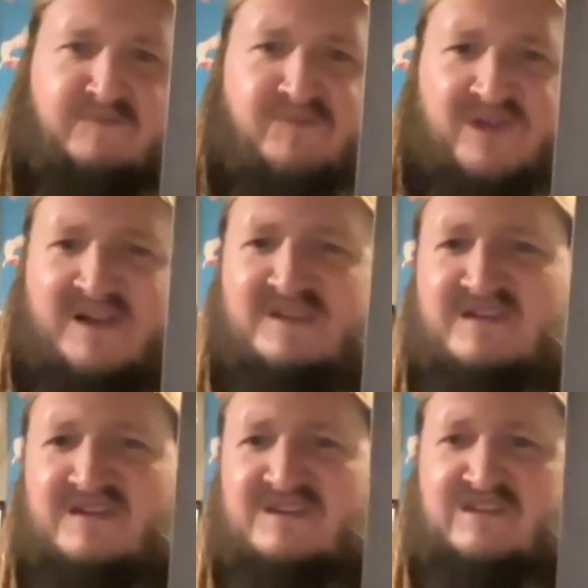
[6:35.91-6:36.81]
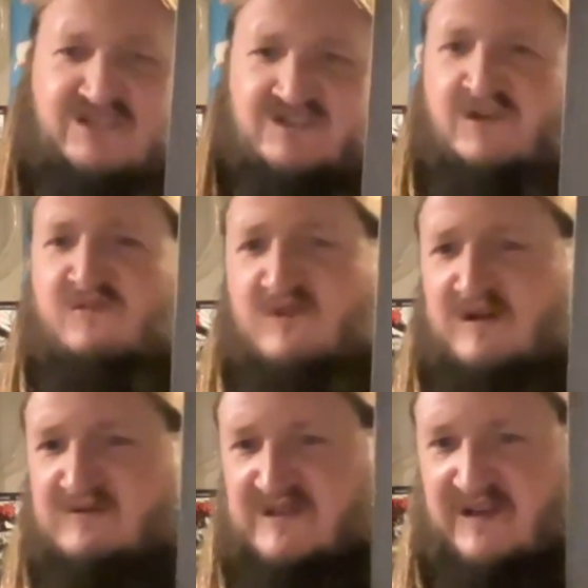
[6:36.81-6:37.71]
blend so
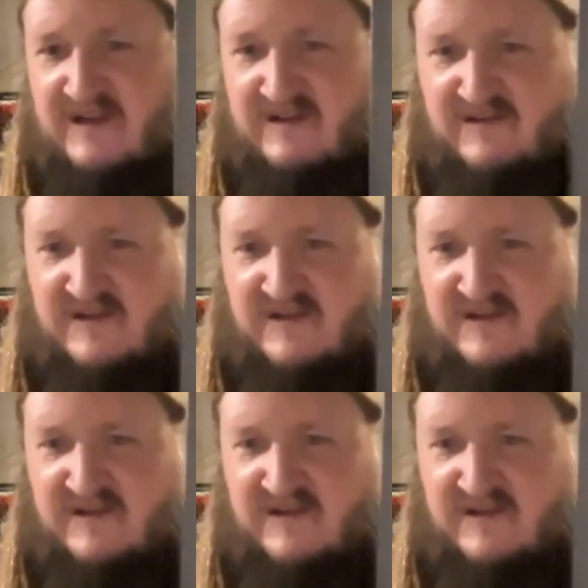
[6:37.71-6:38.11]
well together.